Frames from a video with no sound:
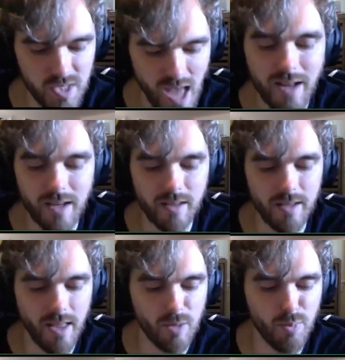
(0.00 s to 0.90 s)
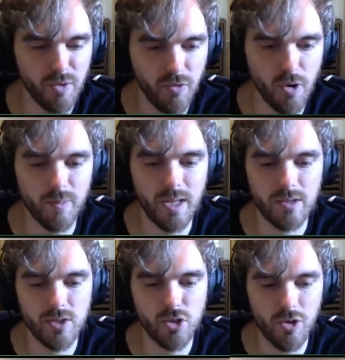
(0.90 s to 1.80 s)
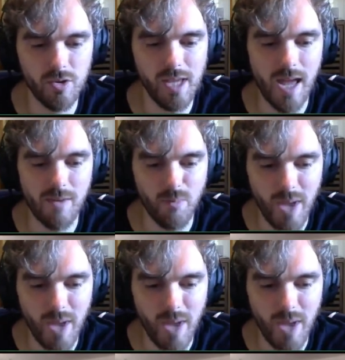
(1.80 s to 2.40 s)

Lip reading: technically, like, performance should get